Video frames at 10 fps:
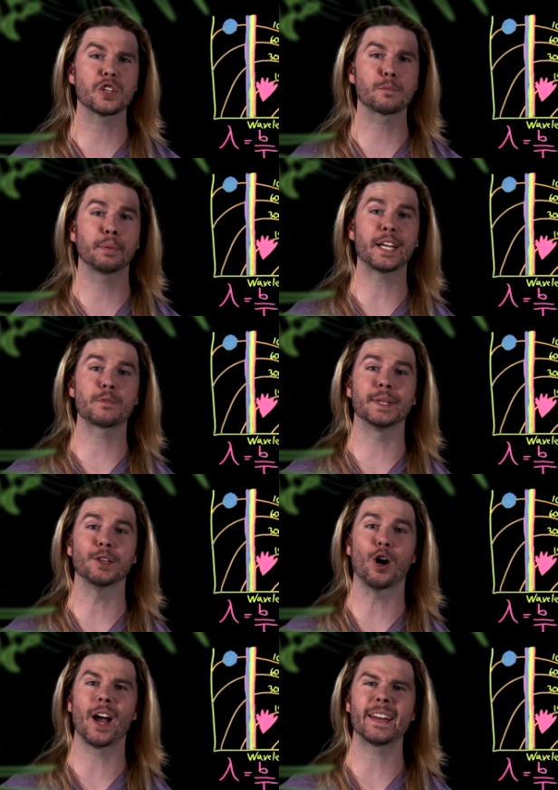
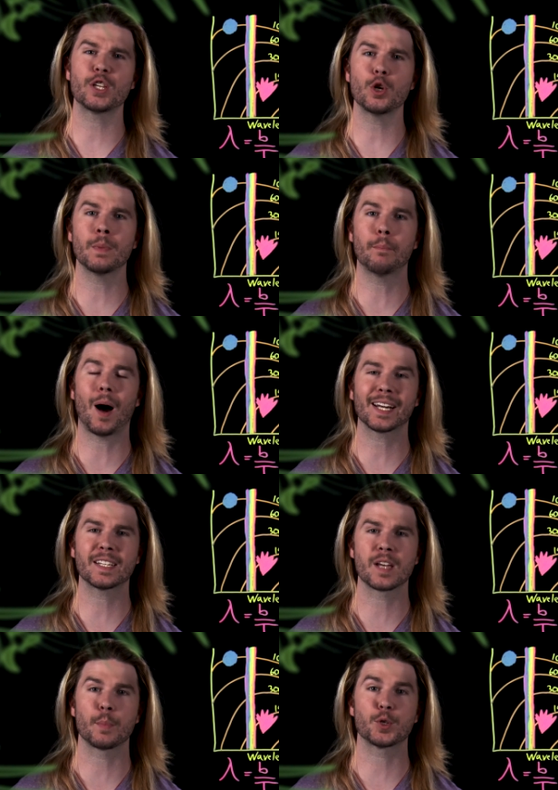Displacement Law and human body
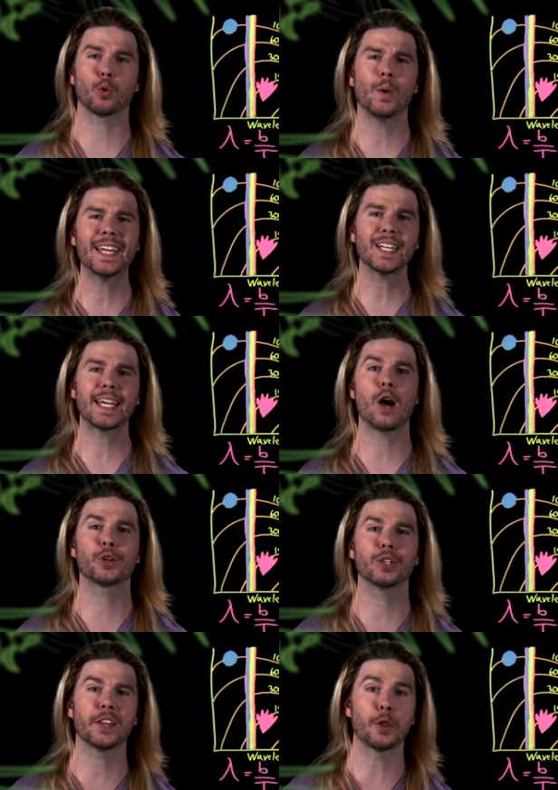temperature, we can
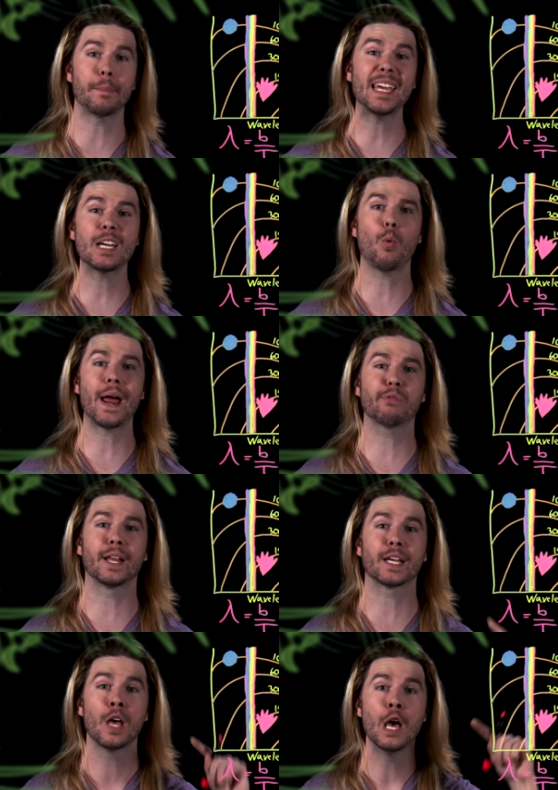calculate the peak
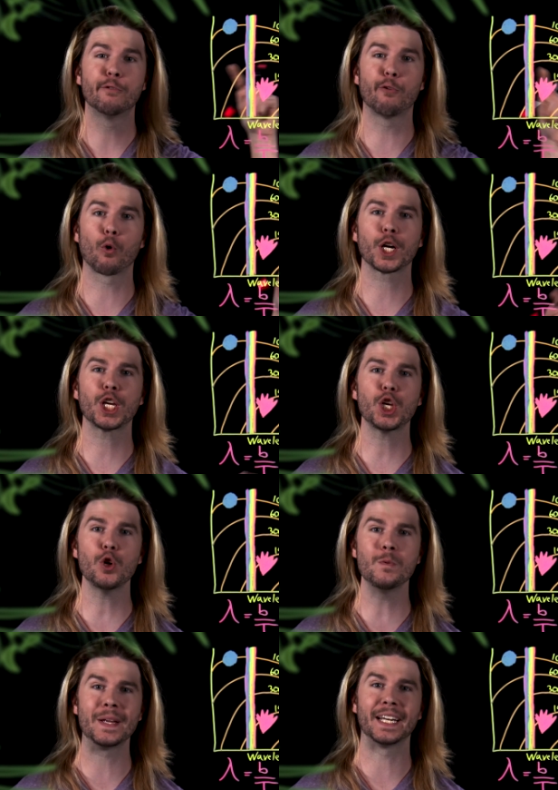wavelength for
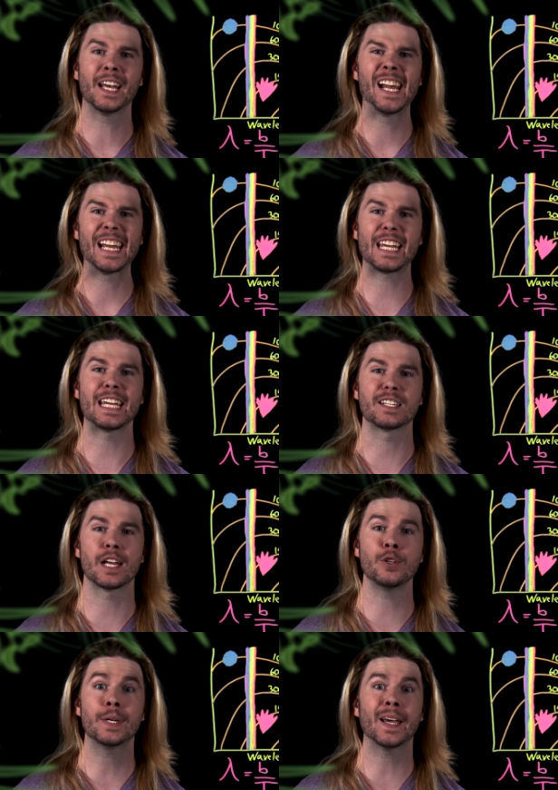human heat,
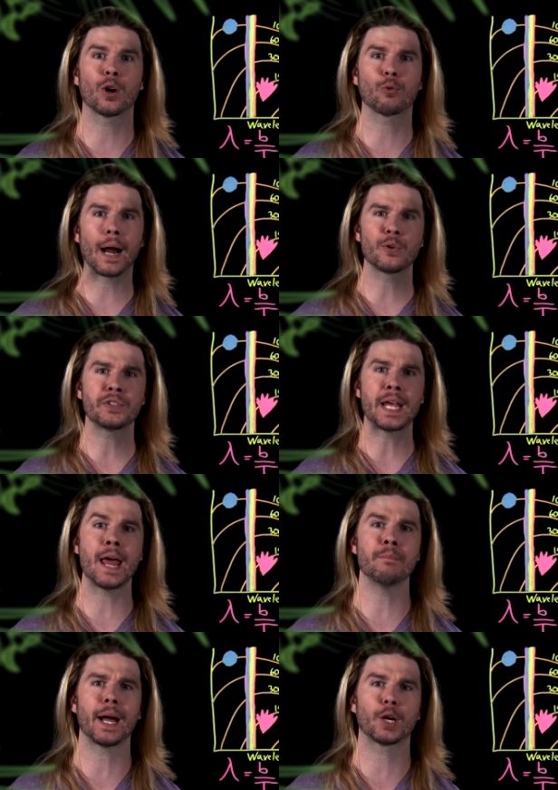and you get around
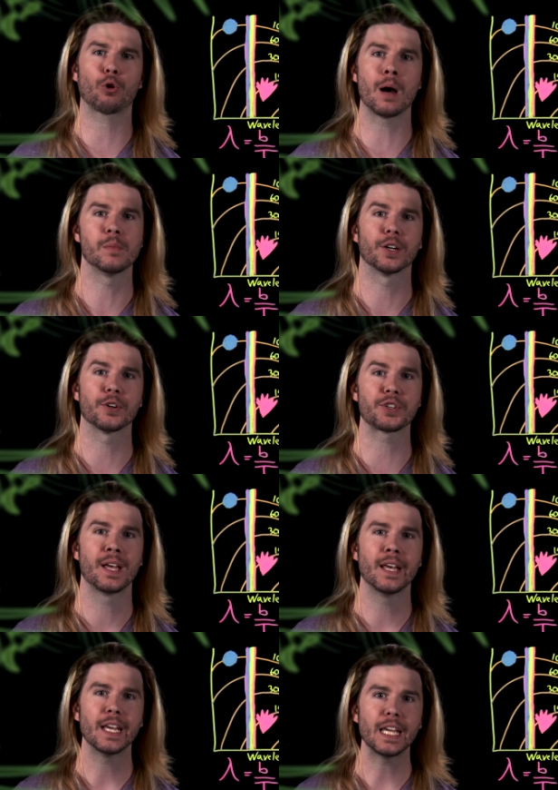ten micrometers,
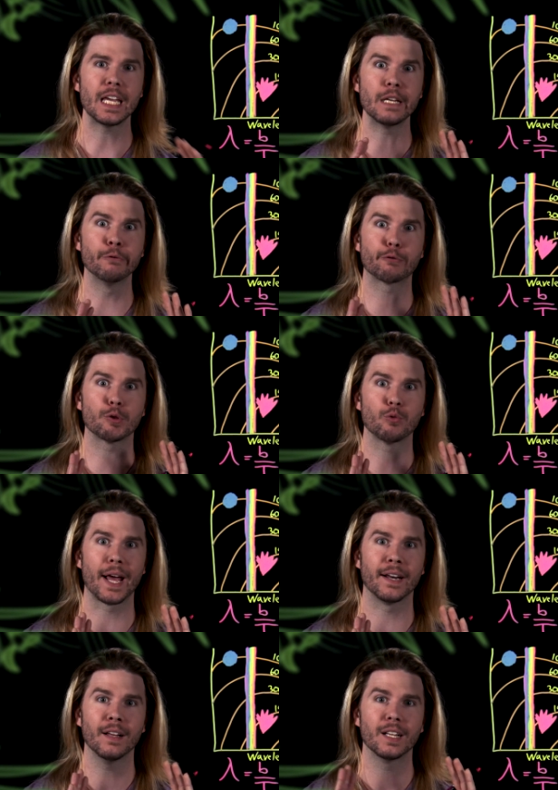
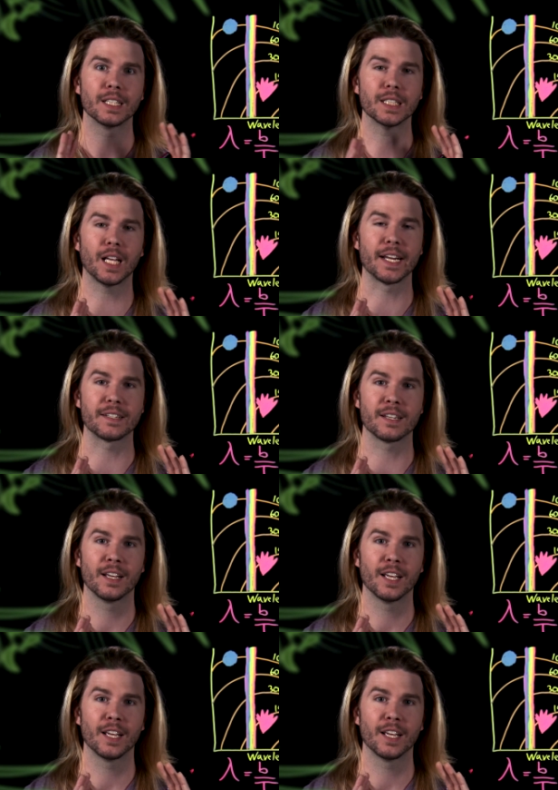infrared light.